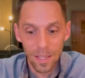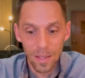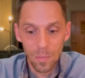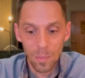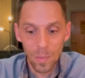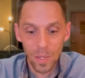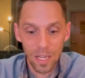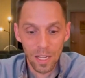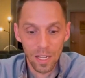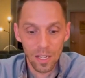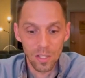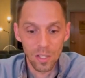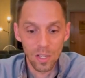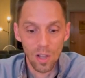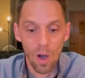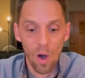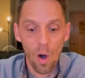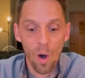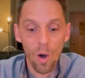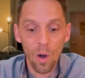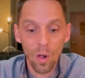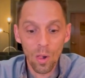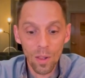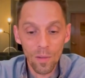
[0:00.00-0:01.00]
because
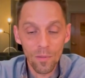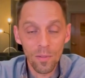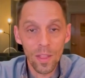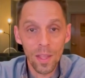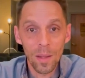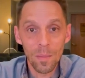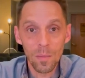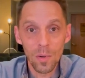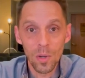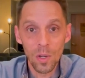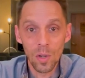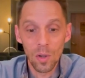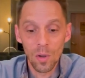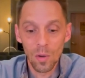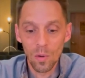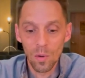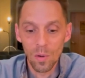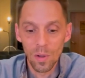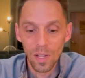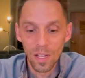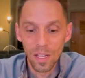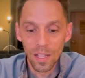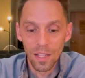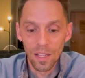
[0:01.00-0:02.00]
all of them
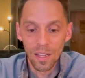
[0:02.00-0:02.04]
knew